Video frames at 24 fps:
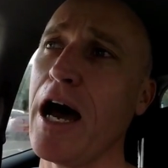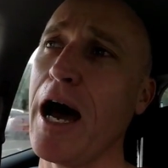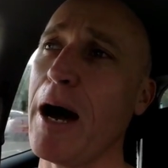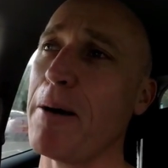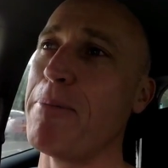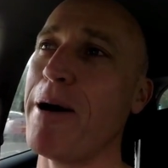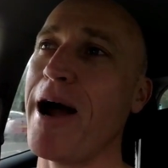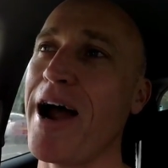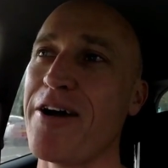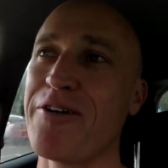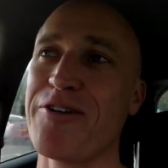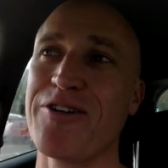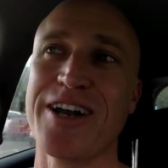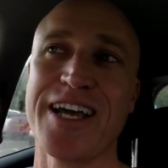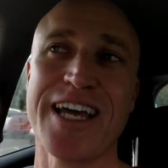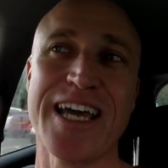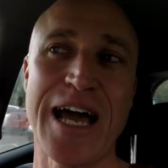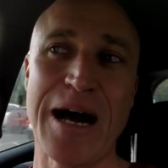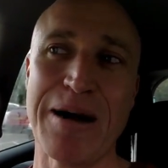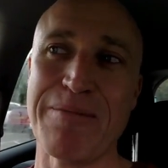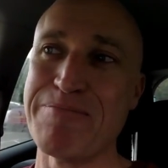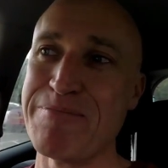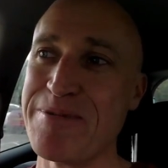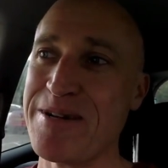
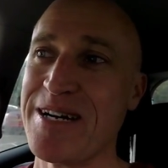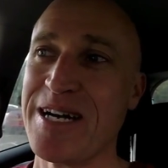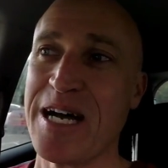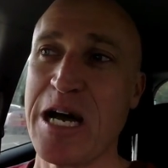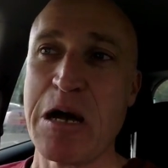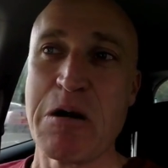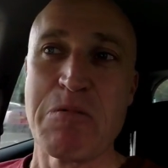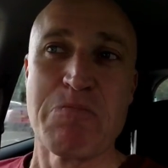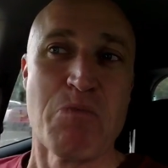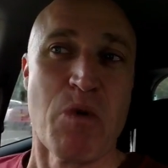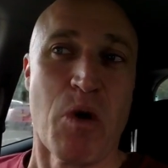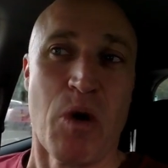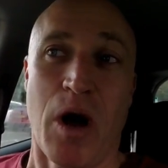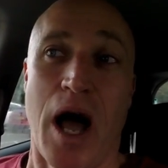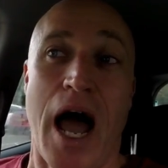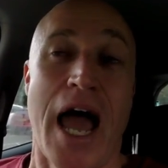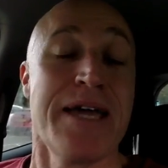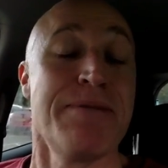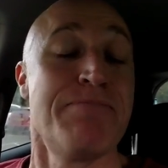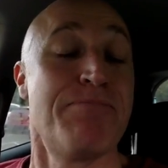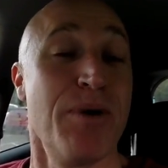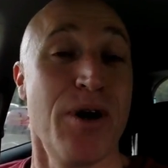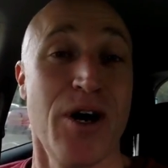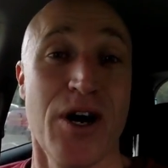Apparently a
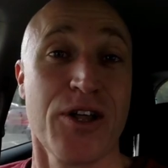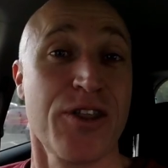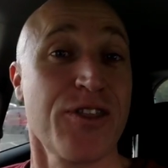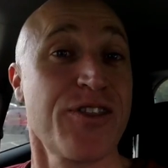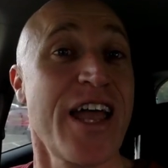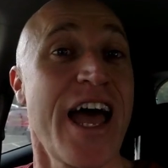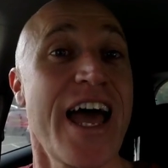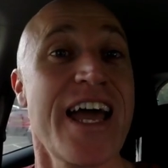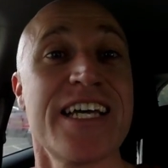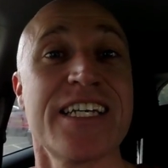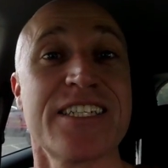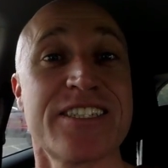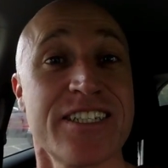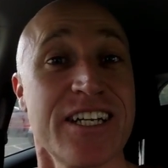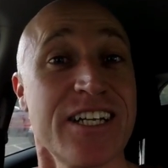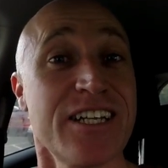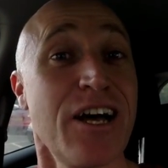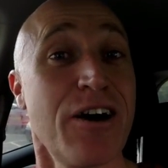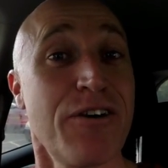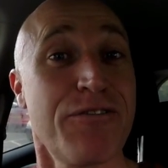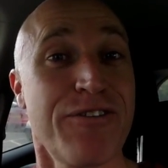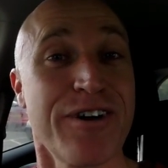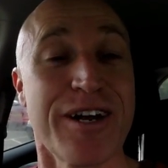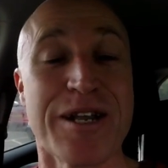birthday isn't
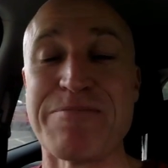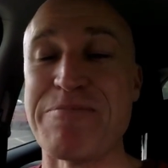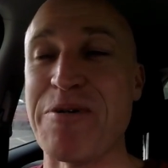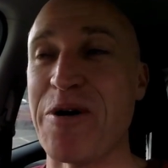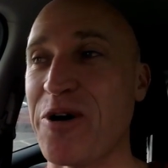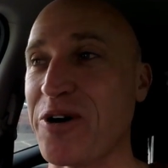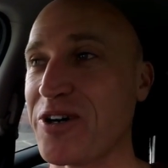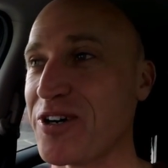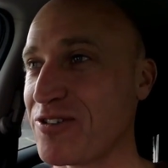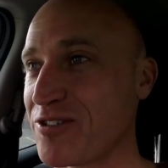enough anymore,